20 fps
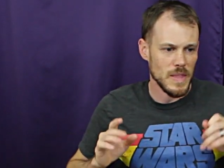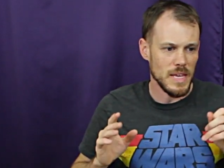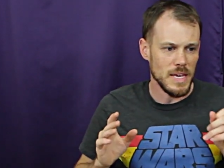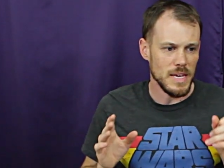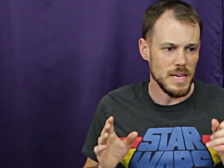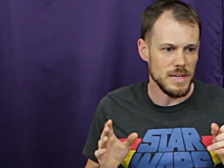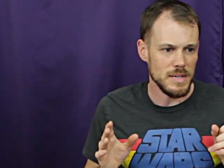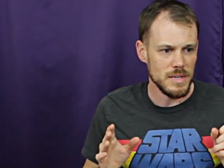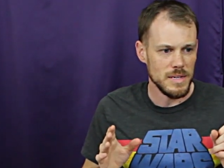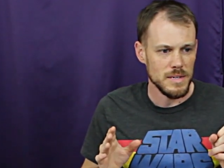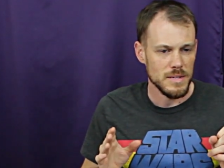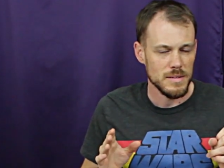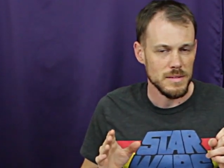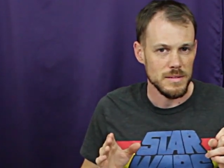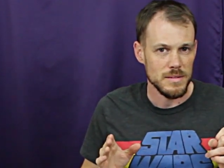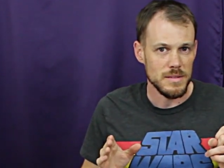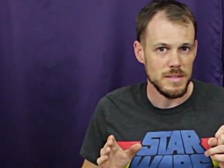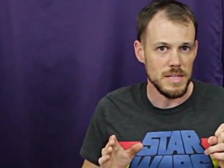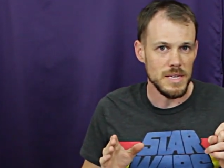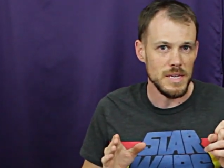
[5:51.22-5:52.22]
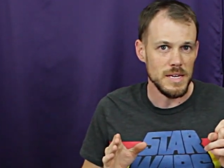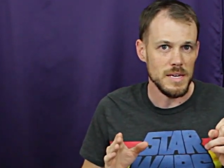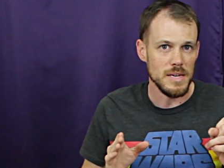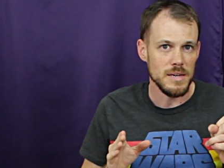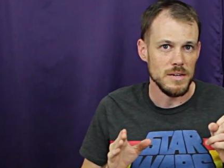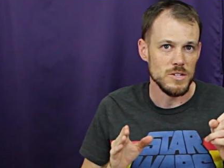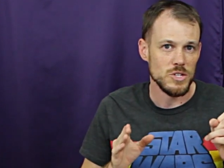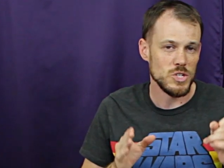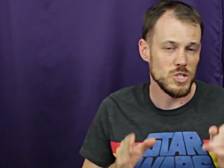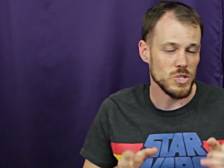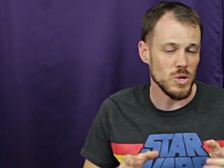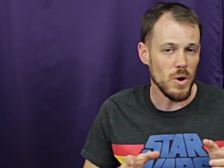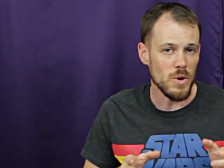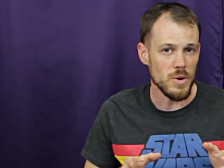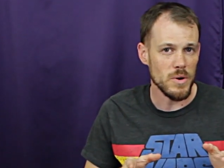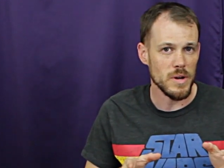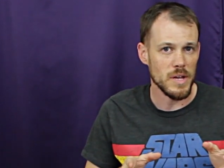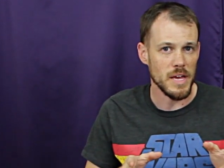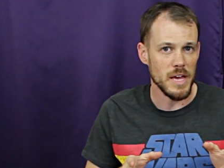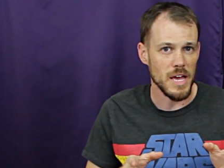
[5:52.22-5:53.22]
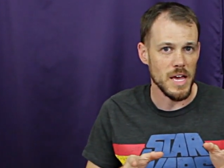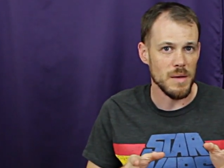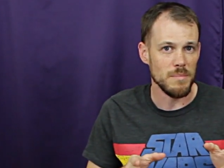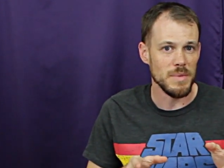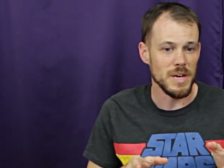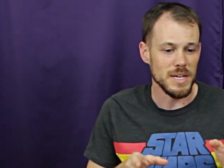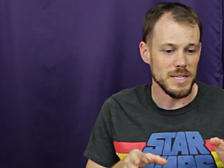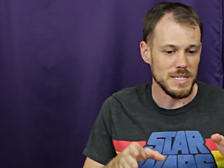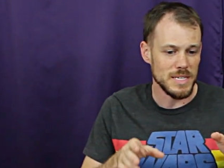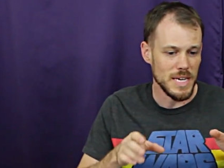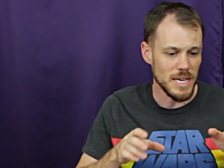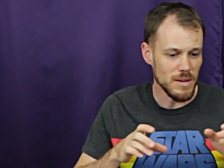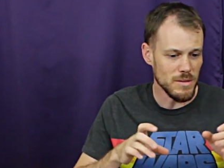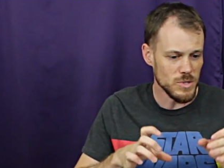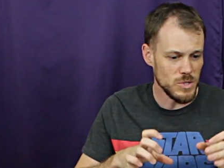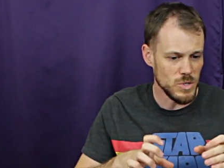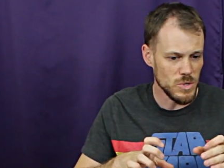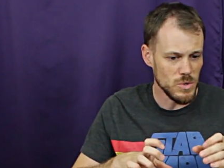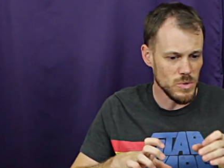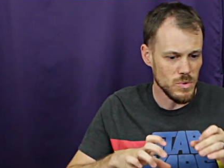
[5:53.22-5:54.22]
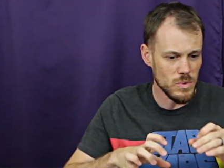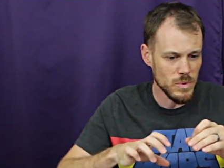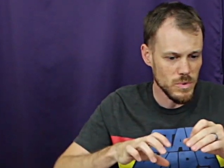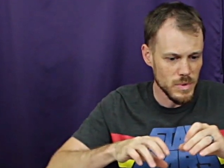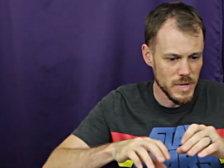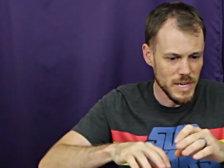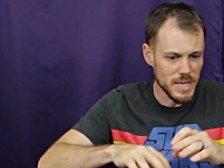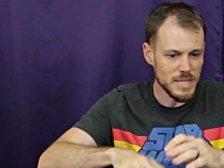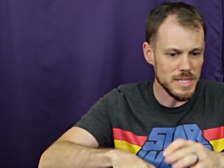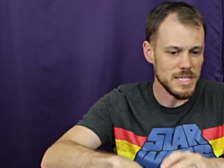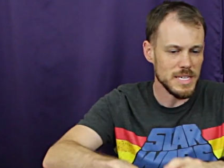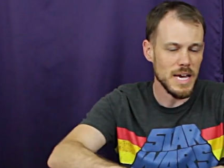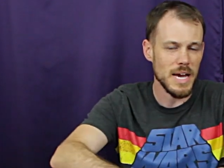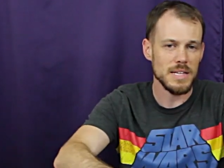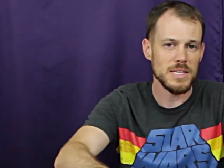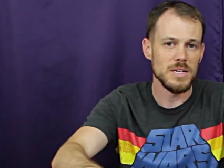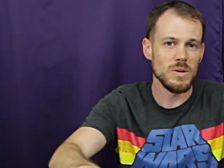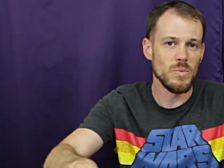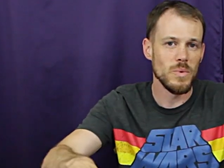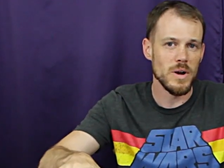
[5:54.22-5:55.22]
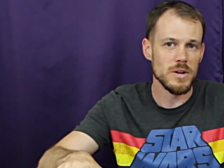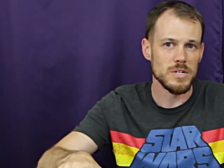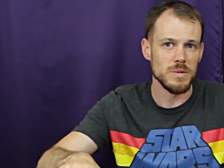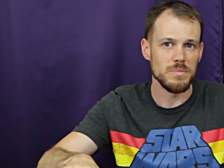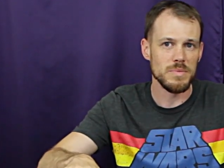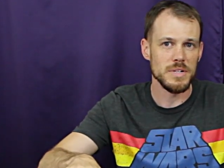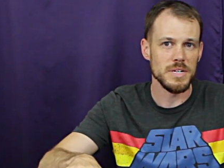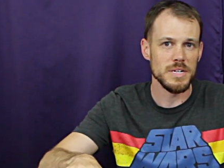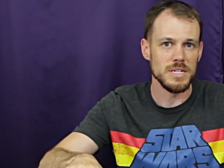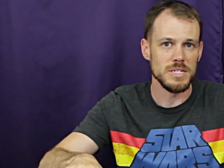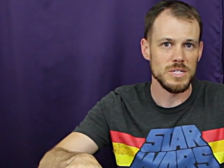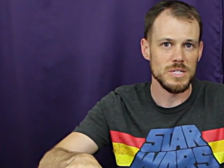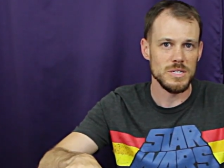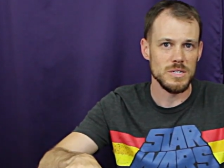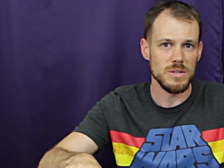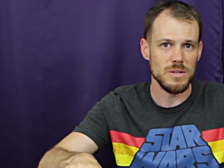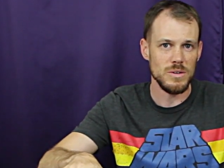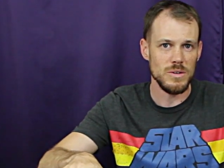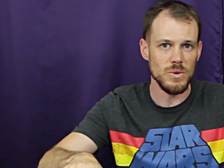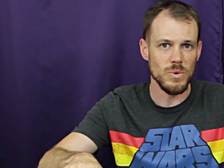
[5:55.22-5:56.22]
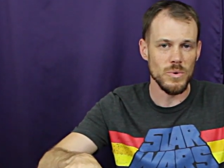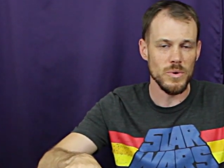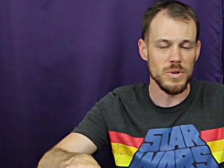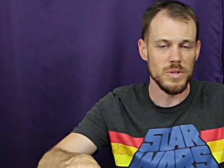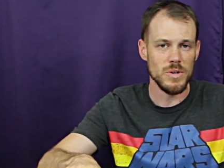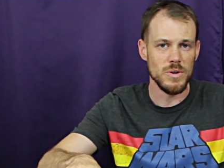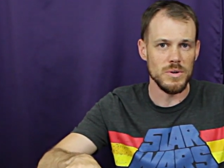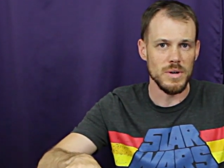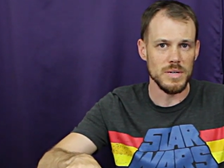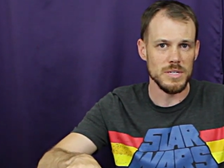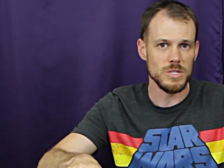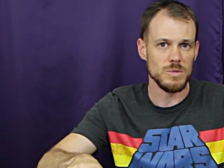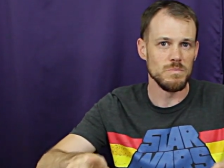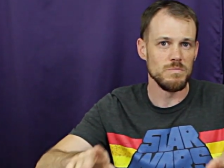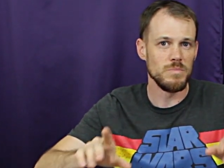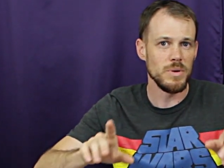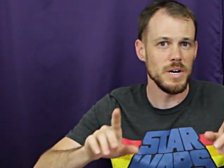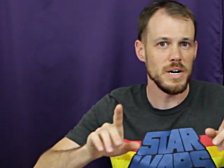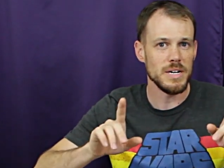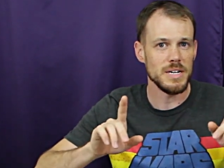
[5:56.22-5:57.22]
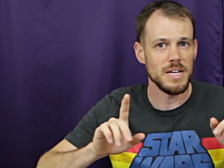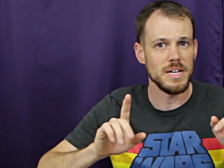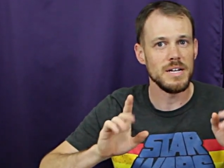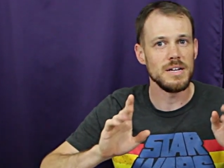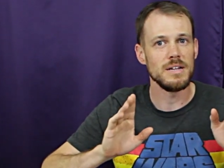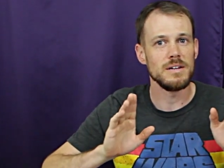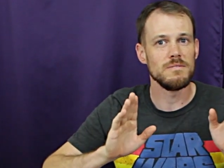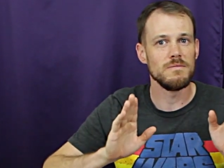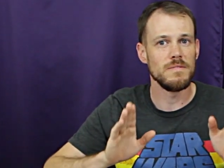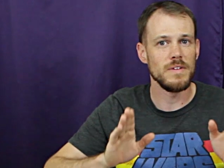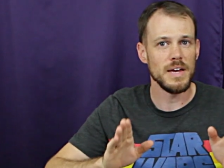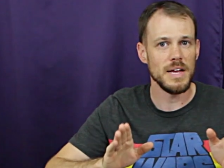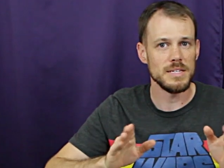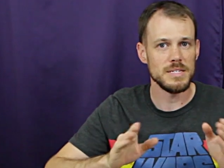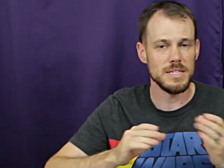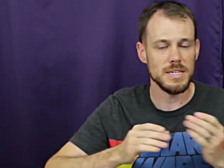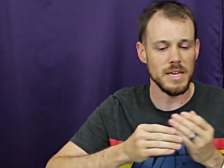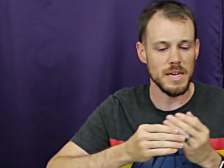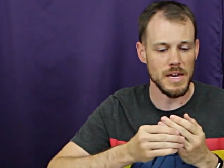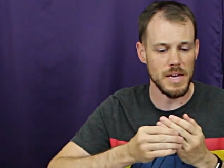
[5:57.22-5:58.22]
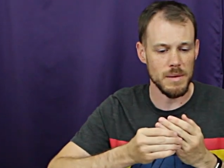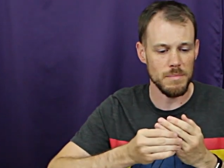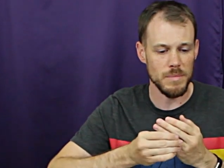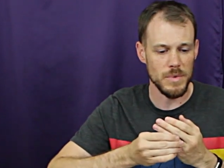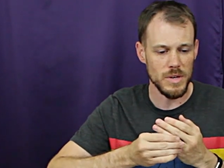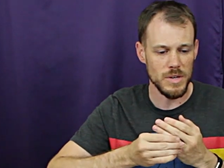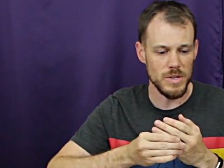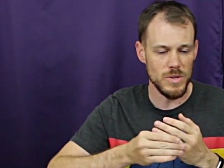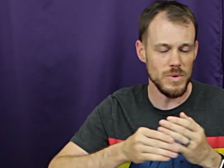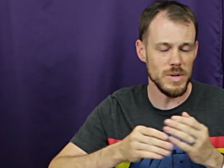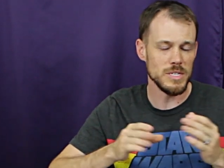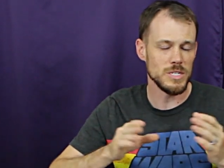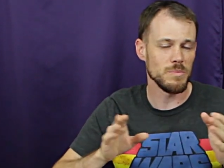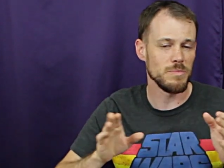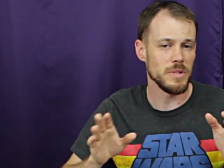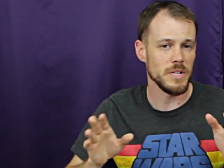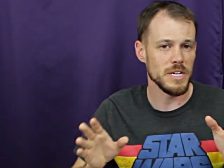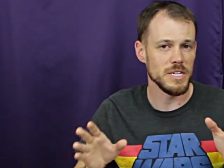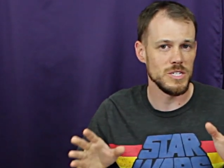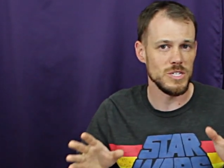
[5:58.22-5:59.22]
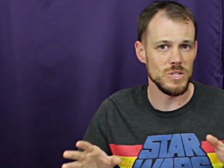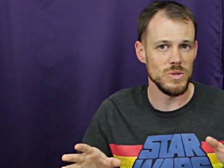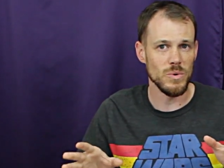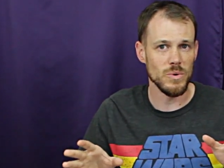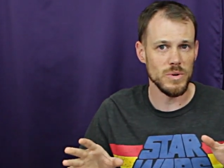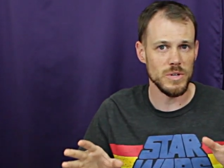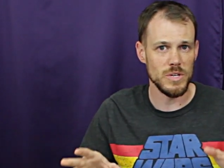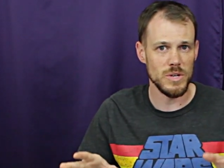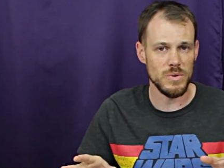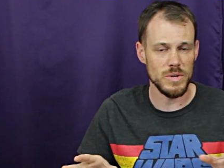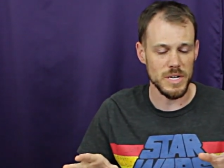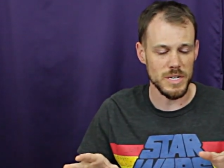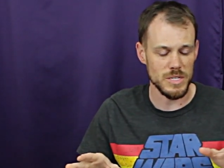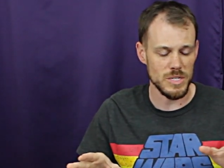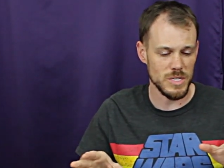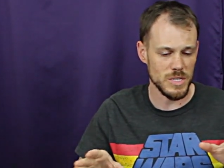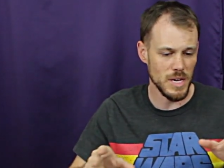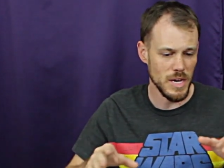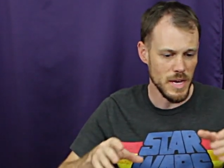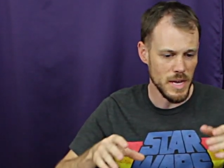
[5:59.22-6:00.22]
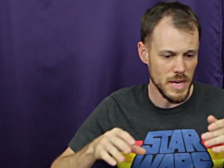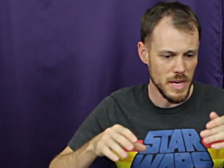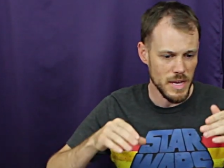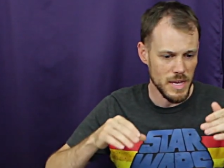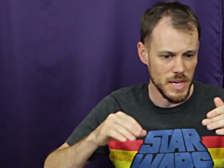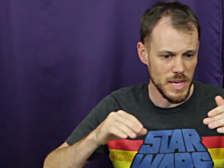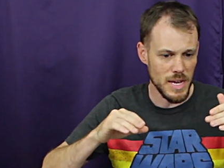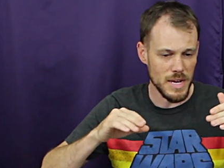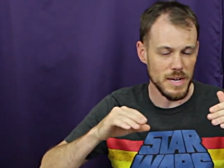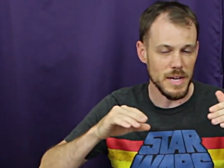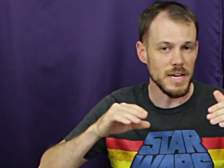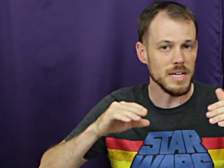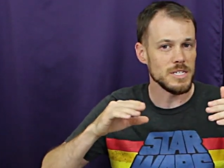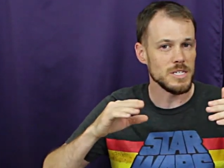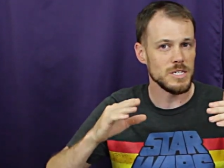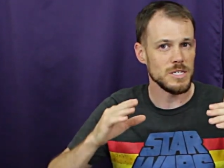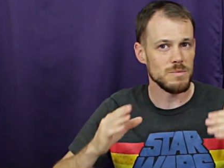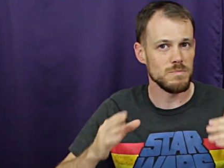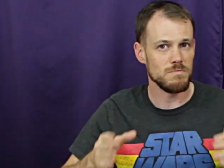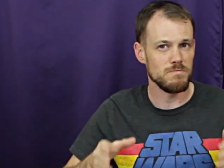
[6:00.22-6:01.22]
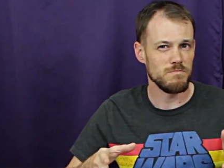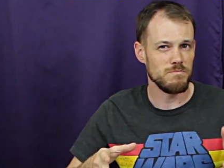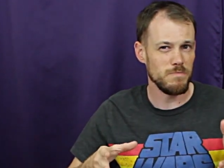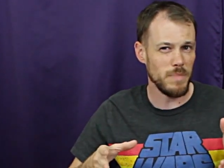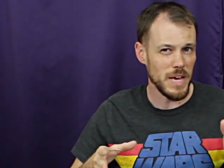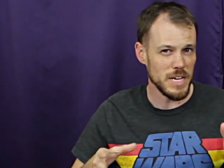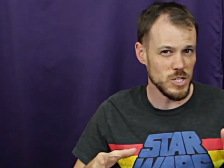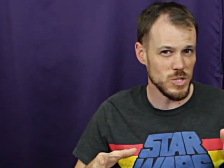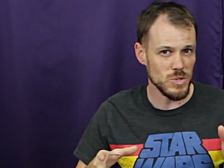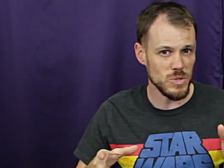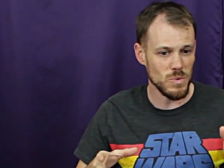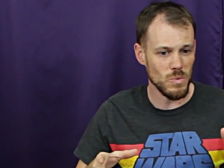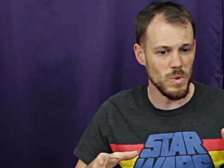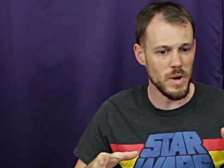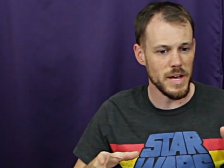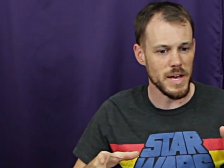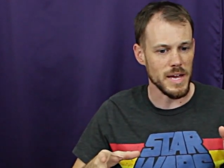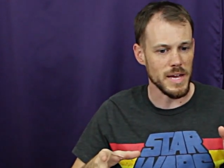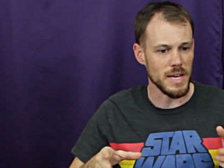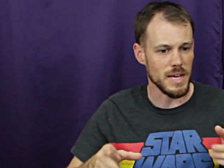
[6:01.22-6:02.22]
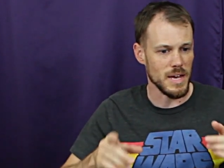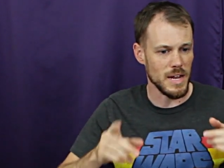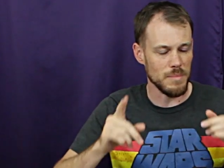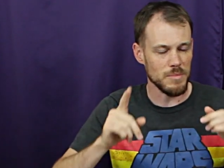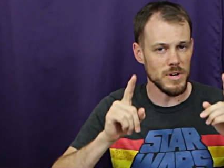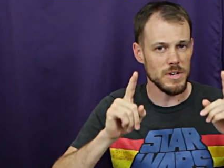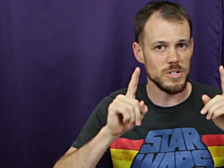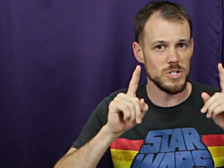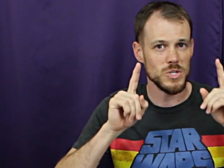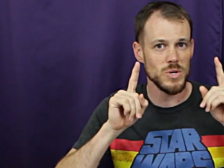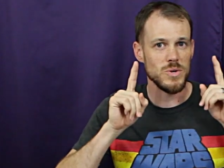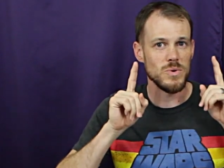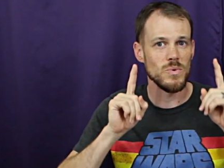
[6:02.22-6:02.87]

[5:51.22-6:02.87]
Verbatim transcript: In the starter game, it tells you exactly where to place your units, but in an advanced game, you get to place your units in a special way, and I'm going to show